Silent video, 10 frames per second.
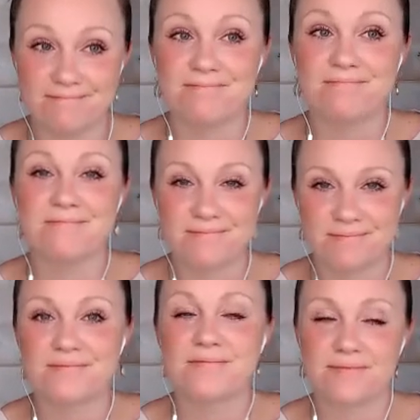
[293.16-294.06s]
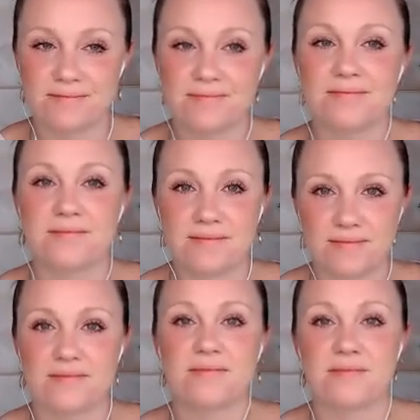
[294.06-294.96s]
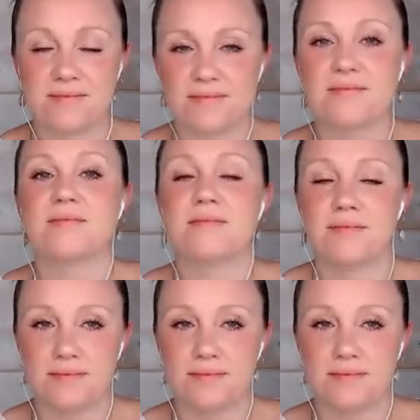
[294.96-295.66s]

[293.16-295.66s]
because that's the perfect way, because you're